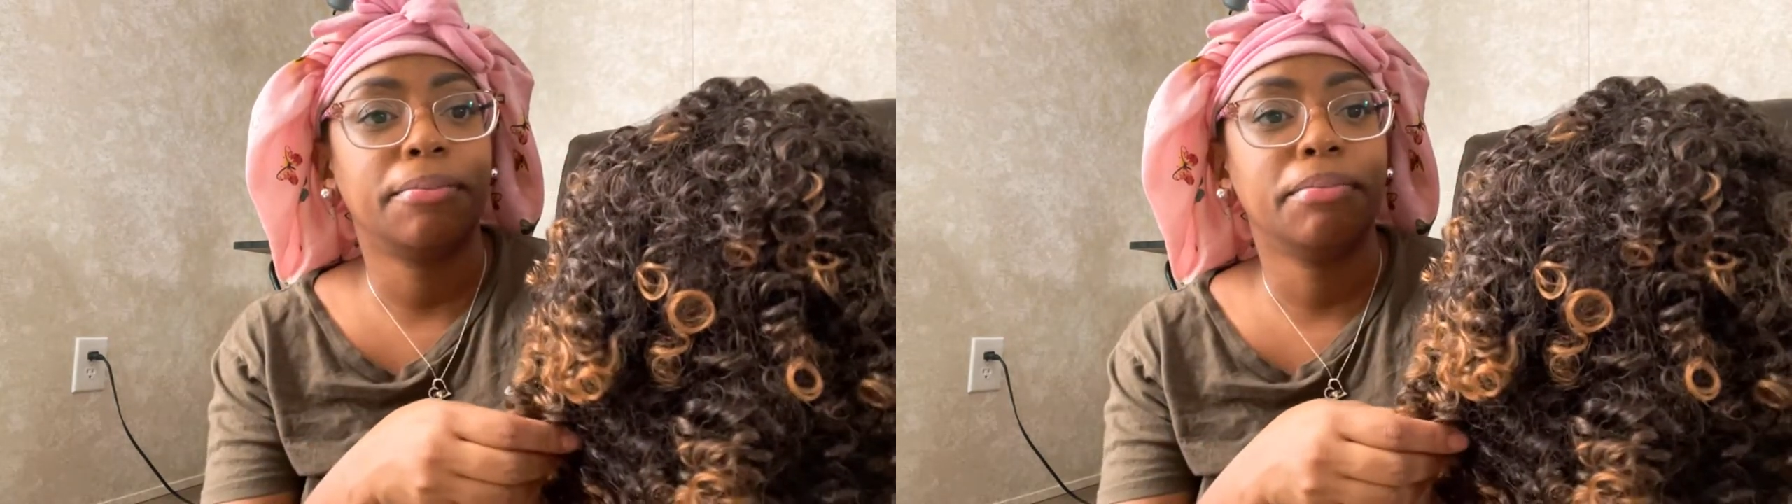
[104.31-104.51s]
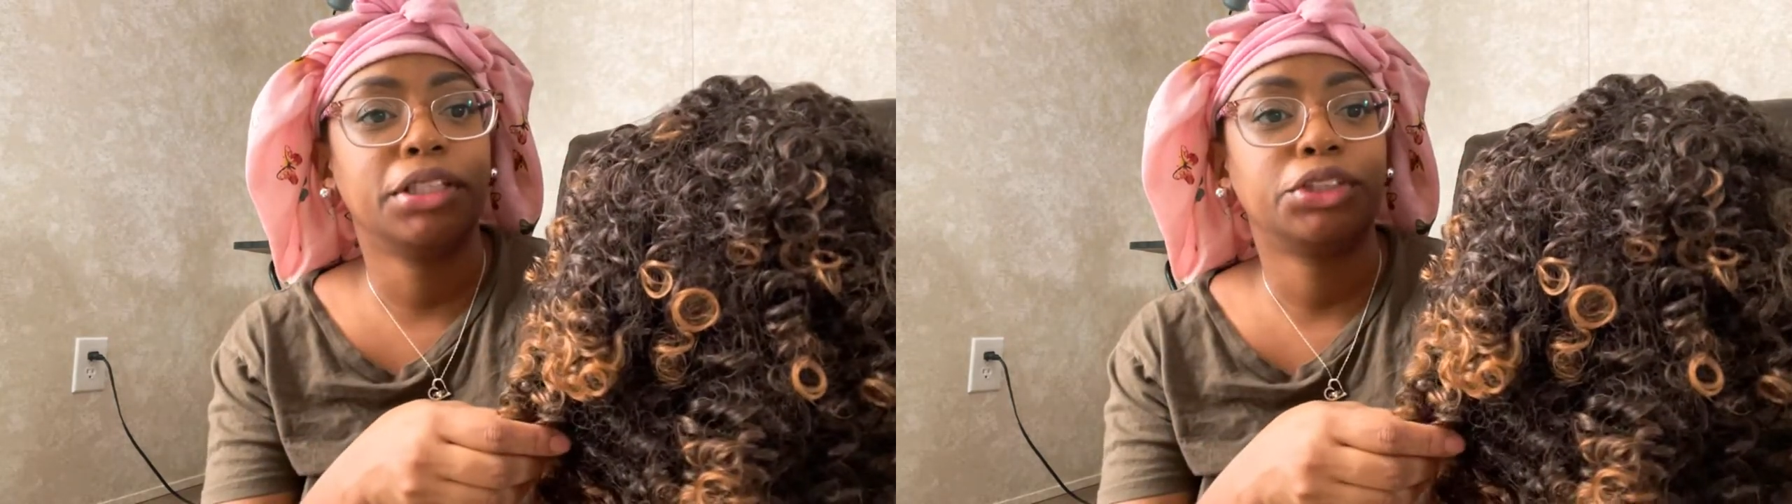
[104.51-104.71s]

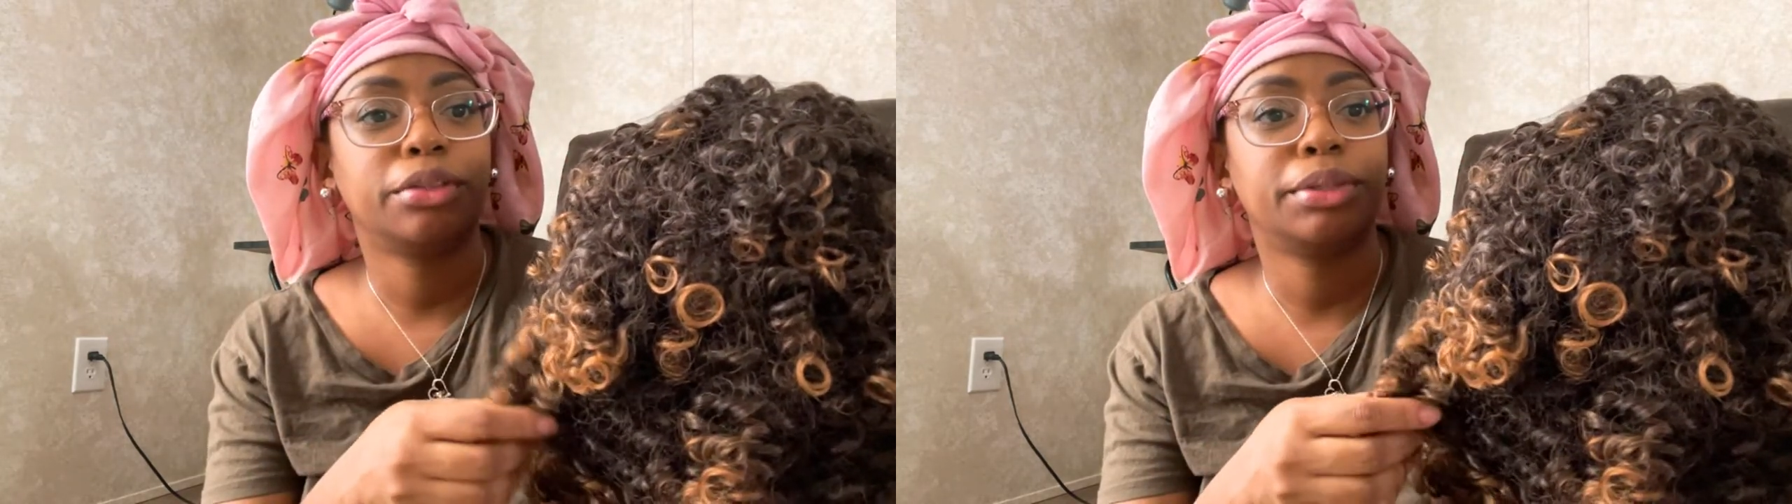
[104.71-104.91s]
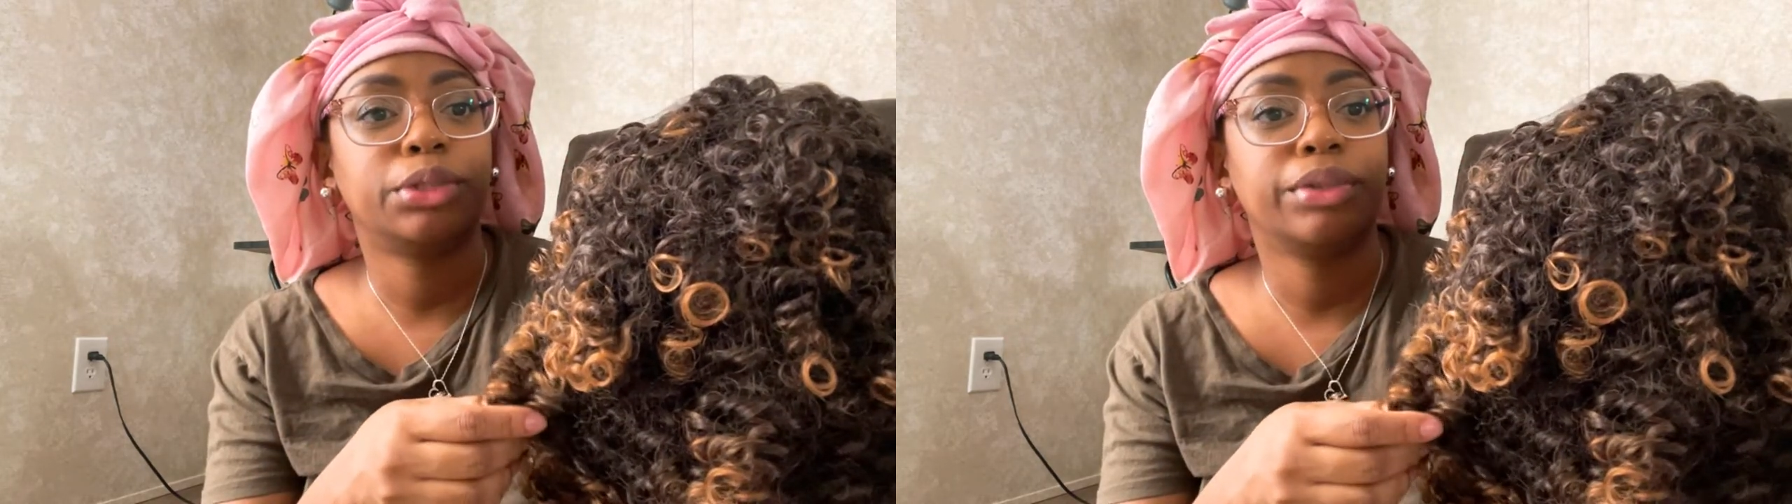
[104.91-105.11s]
mixture
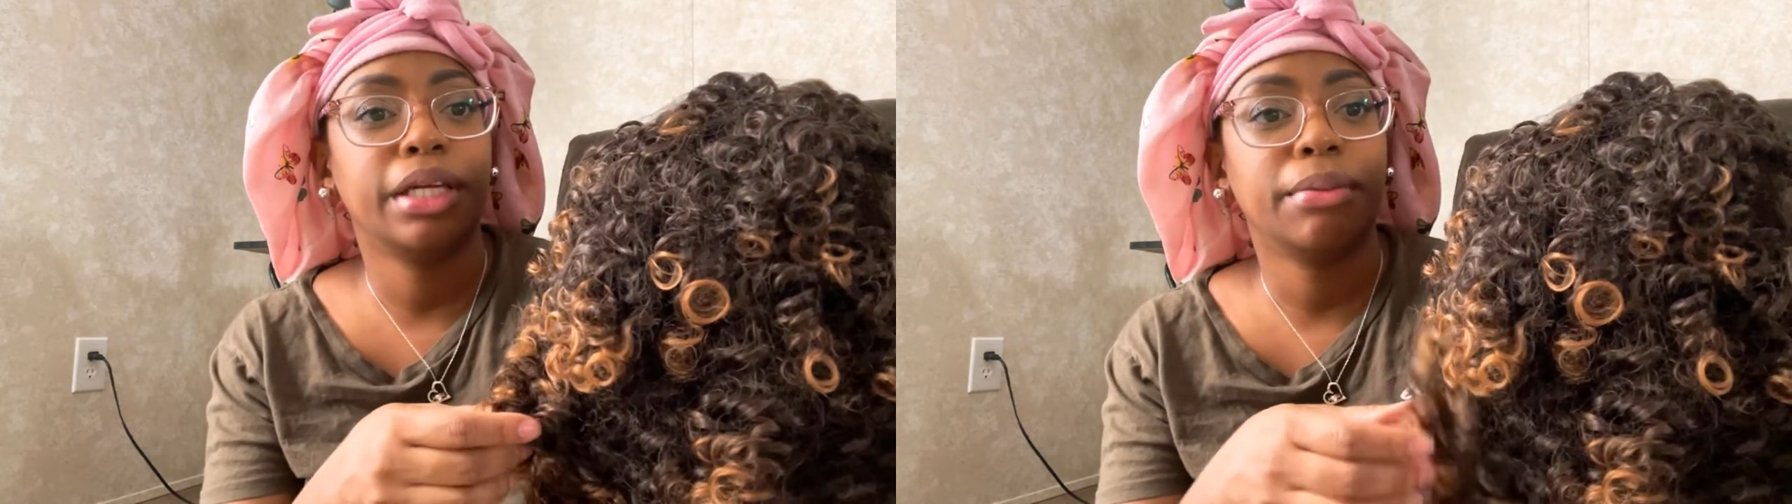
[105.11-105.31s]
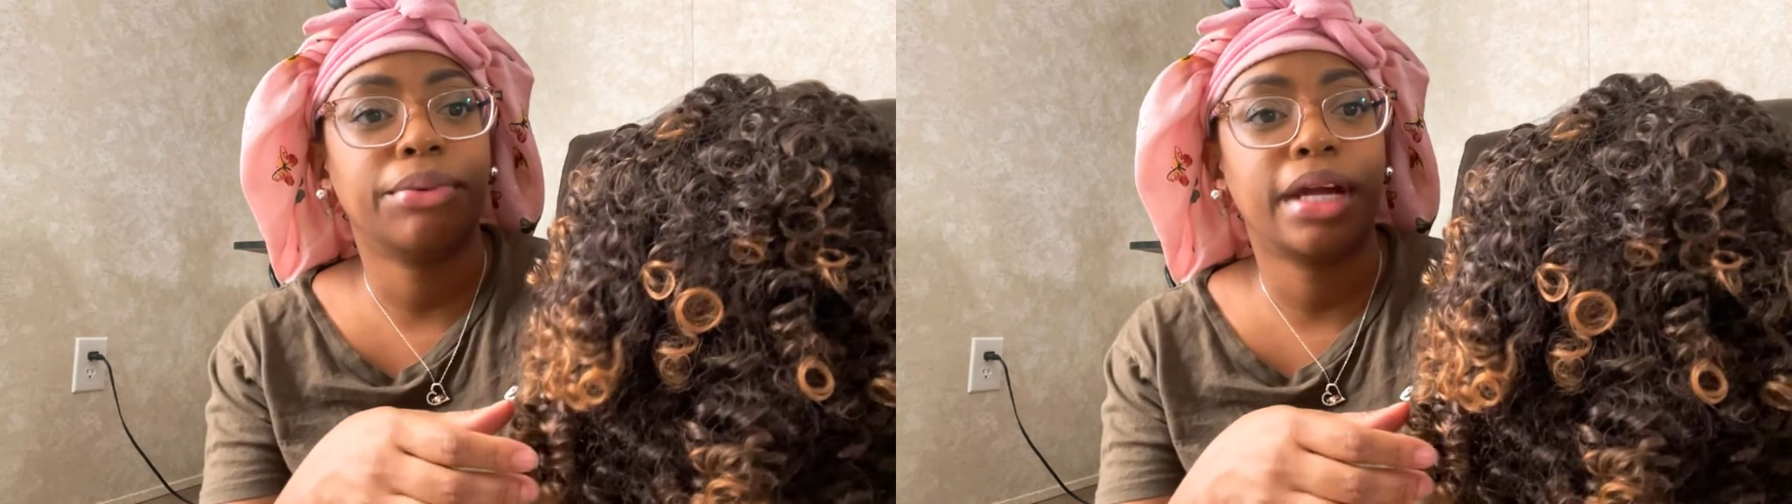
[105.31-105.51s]

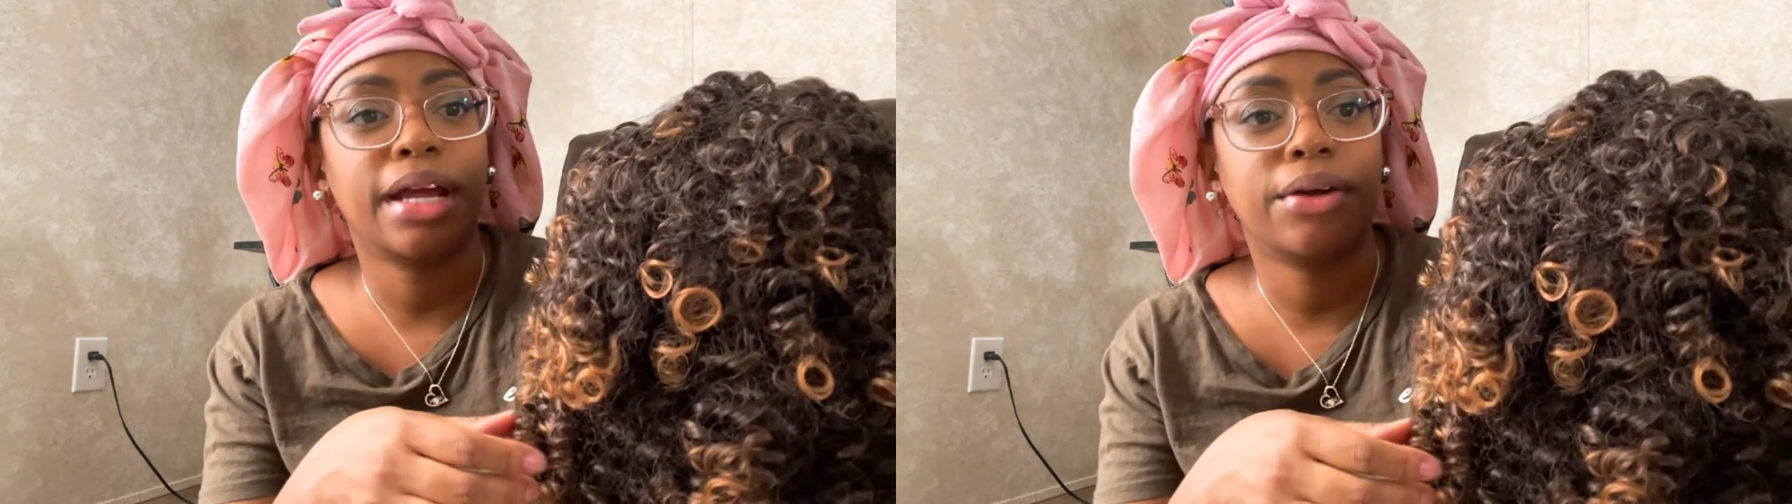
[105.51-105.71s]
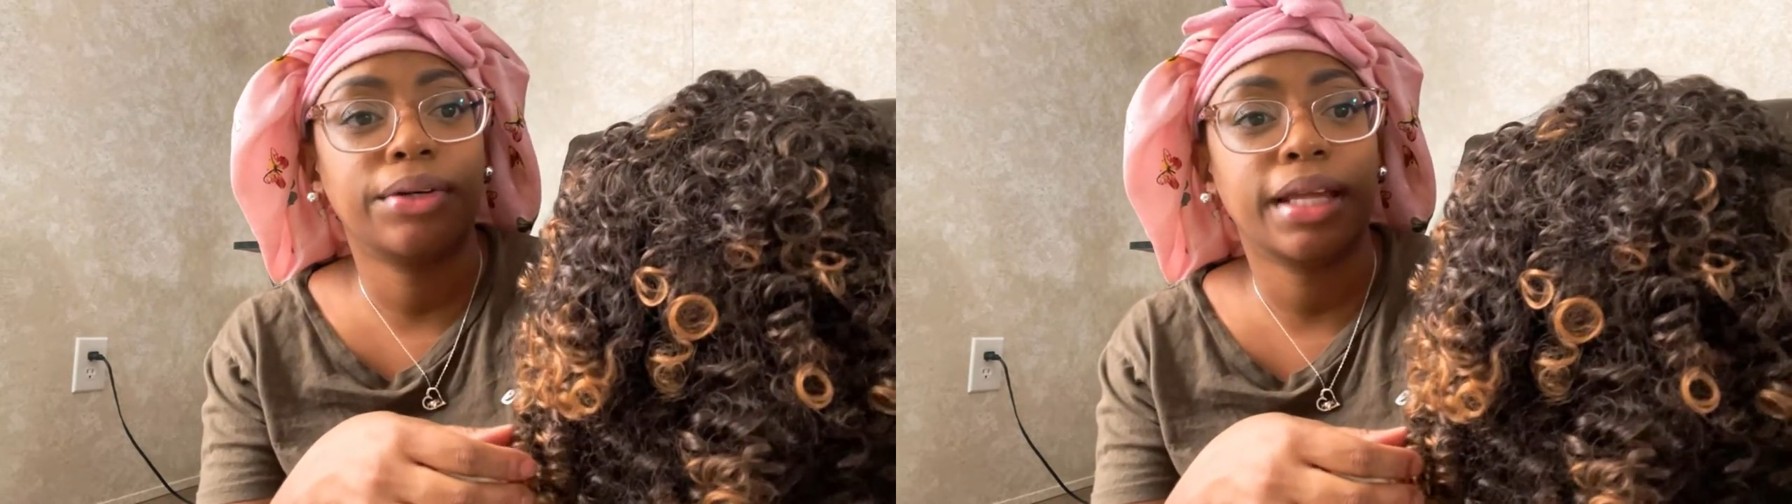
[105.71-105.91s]
between
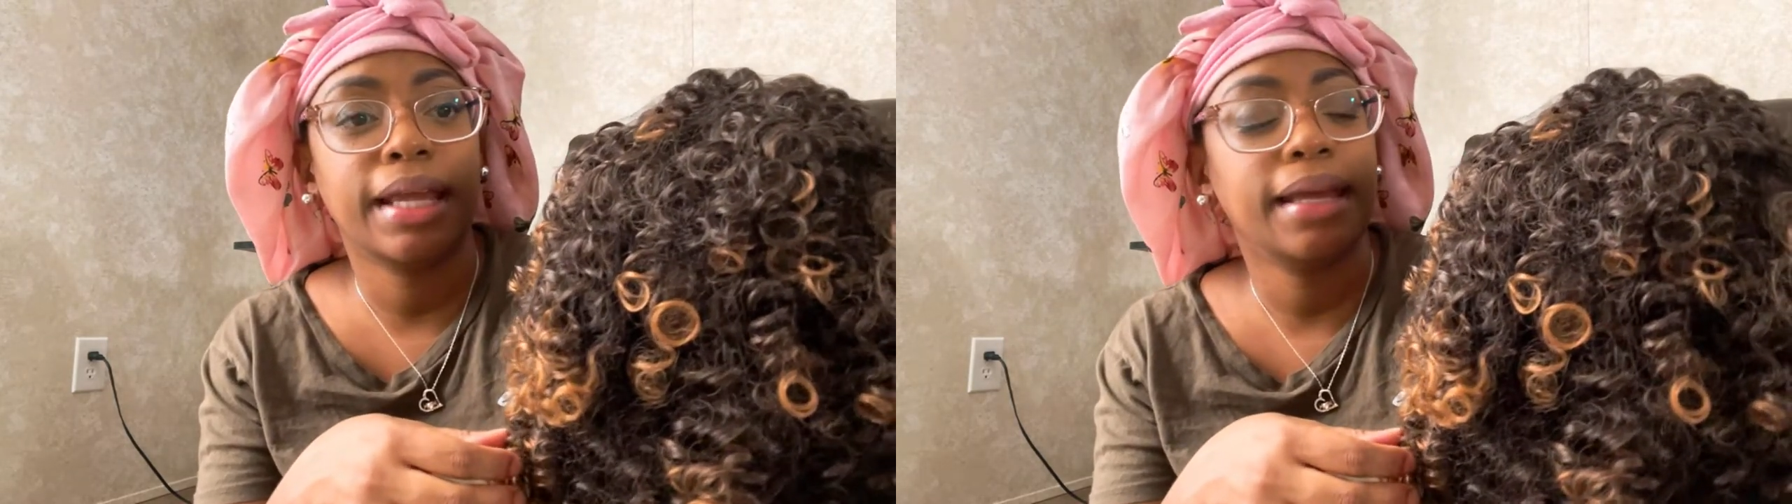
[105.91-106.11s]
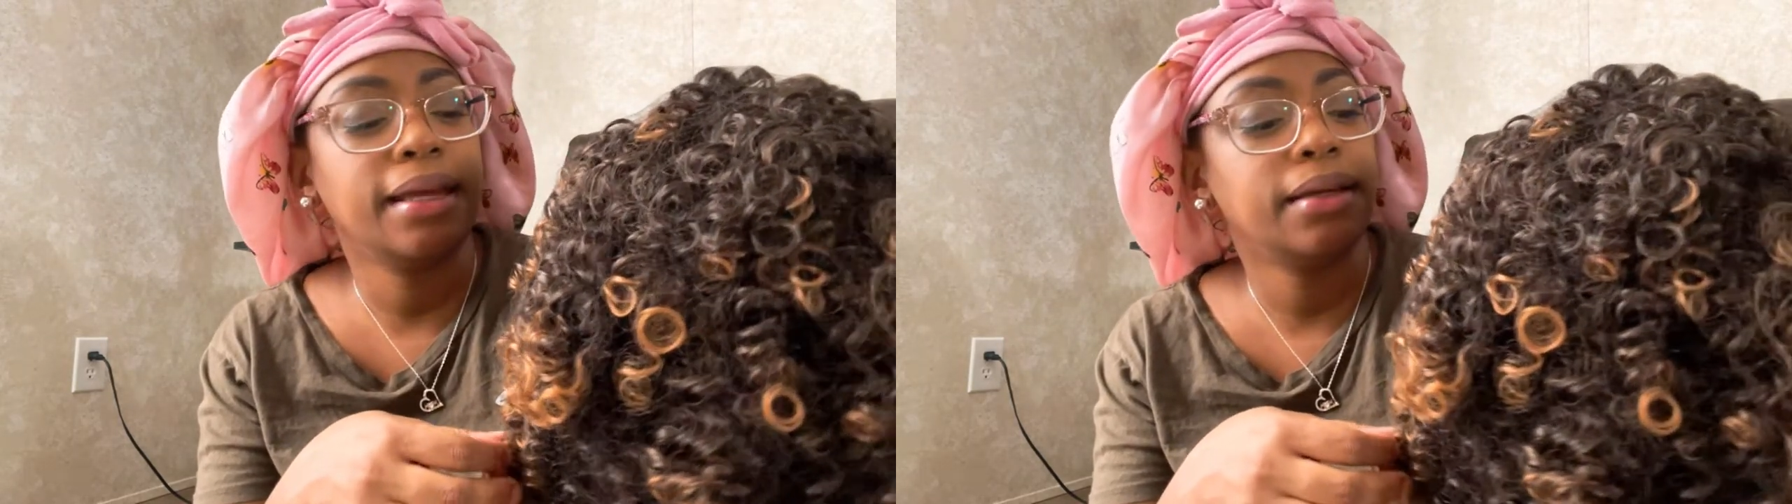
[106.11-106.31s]
brown
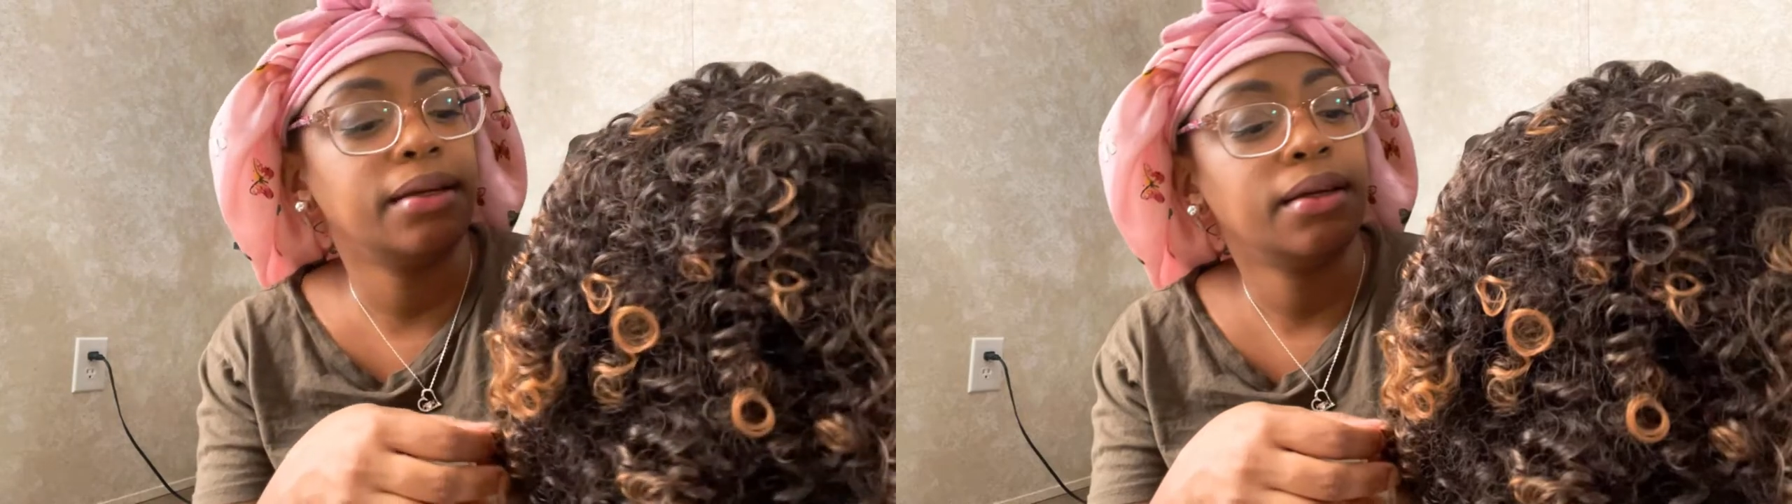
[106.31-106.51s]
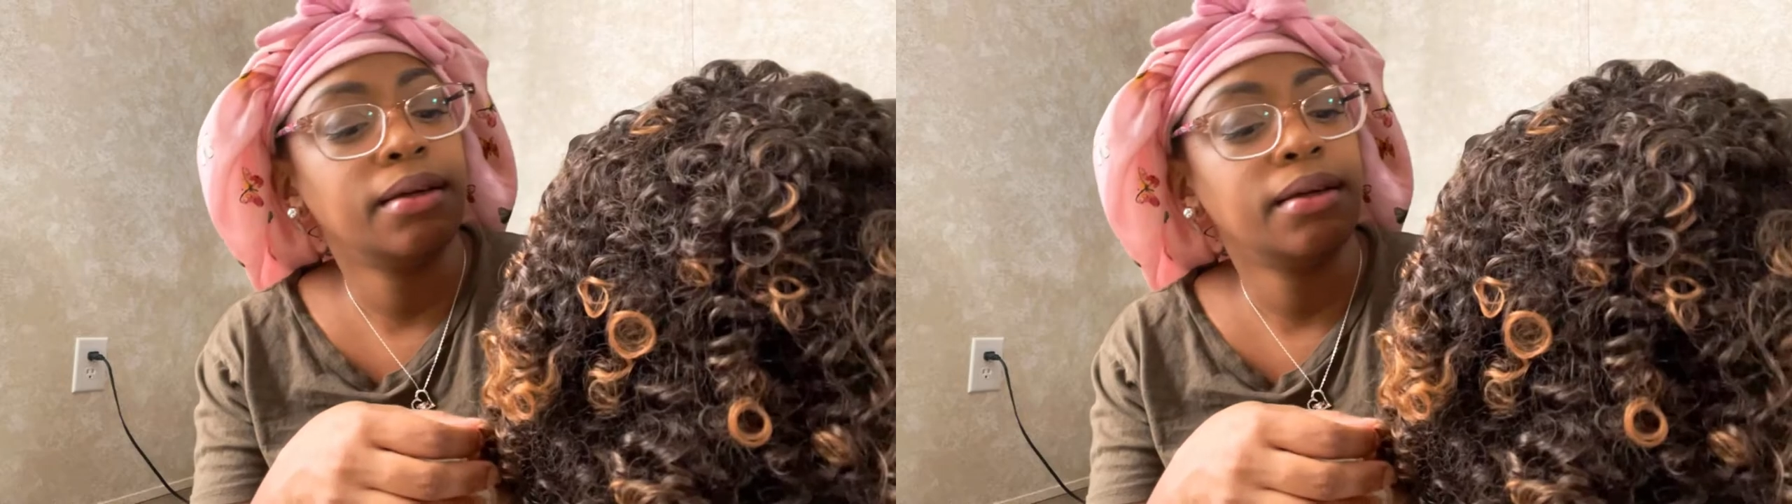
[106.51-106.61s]
and